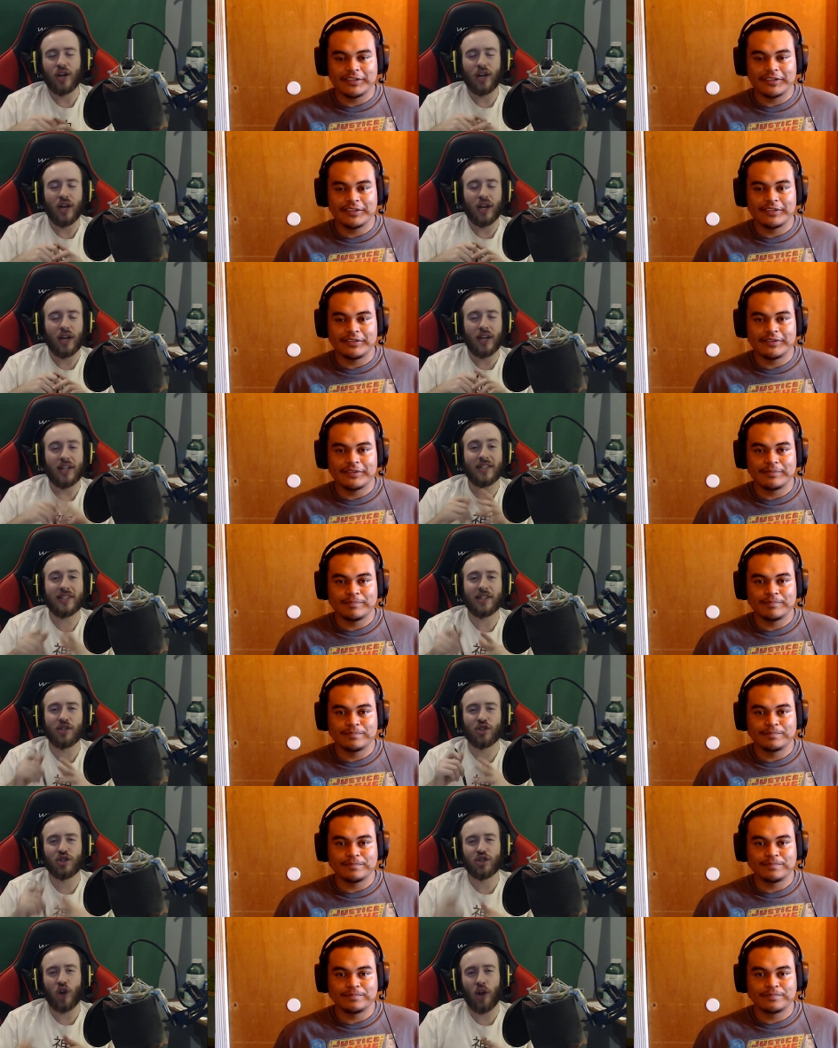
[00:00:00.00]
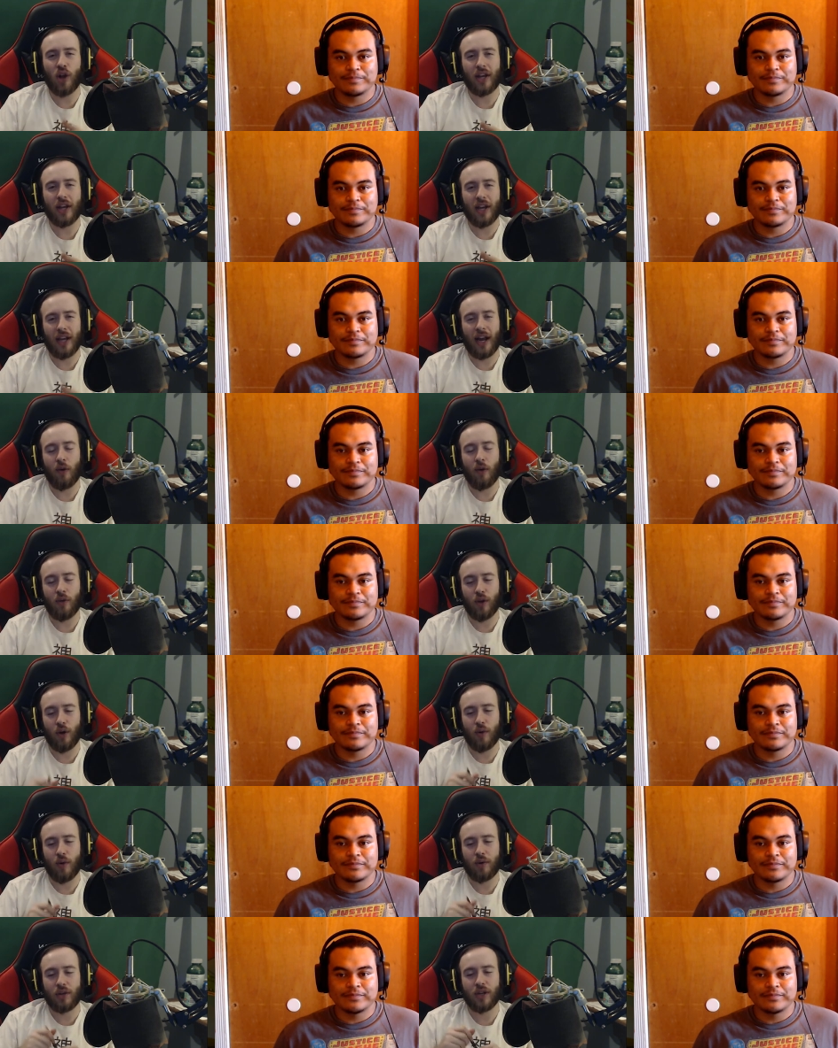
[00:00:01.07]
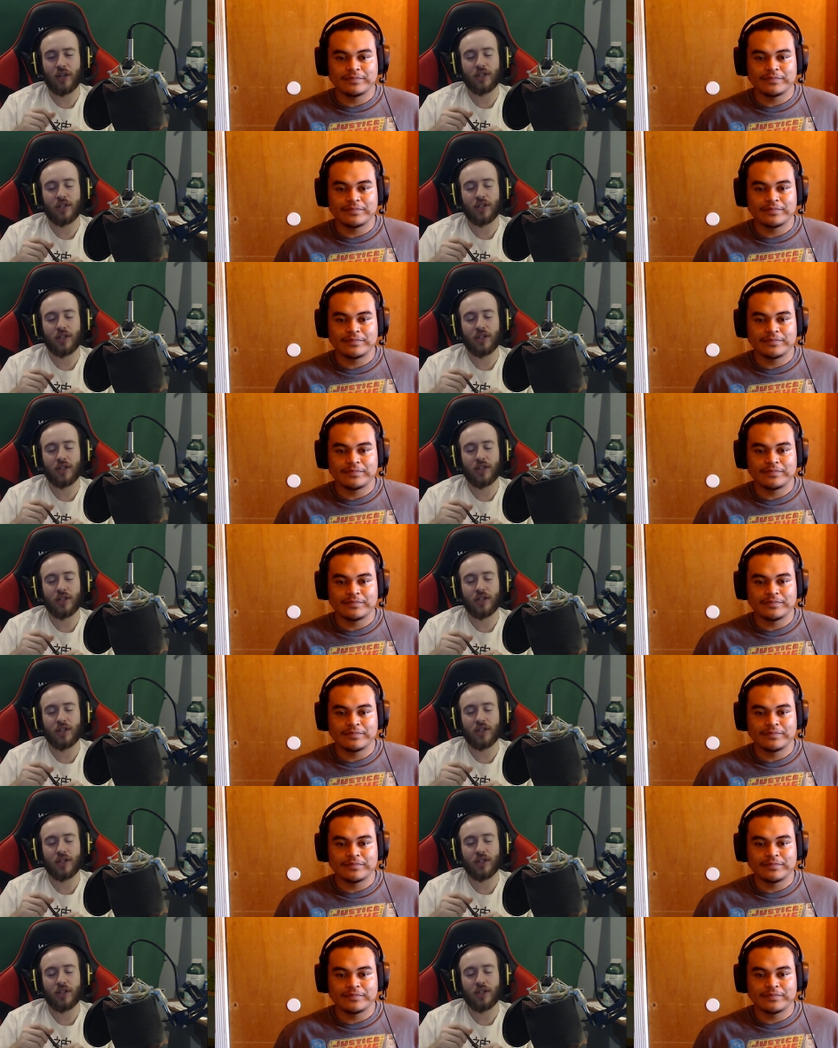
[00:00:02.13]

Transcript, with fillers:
Speaker 1: he's still stalling it out though, because